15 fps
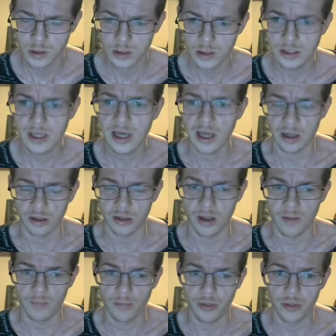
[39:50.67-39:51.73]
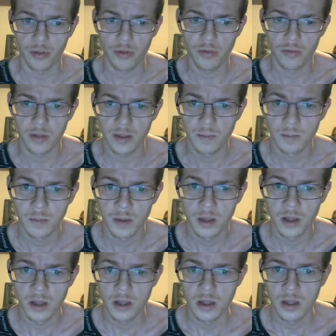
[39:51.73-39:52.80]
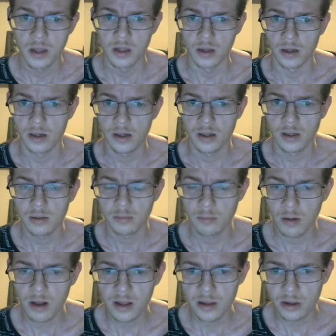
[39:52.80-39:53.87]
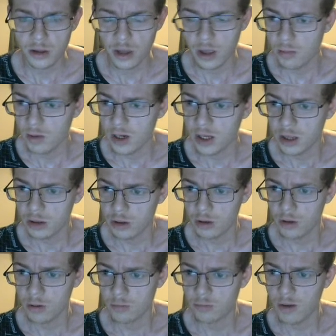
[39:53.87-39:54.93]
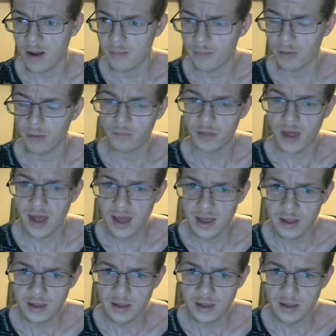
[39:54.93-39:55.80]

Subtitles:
Yes, absolutely. Right, are you ready to wrap up there?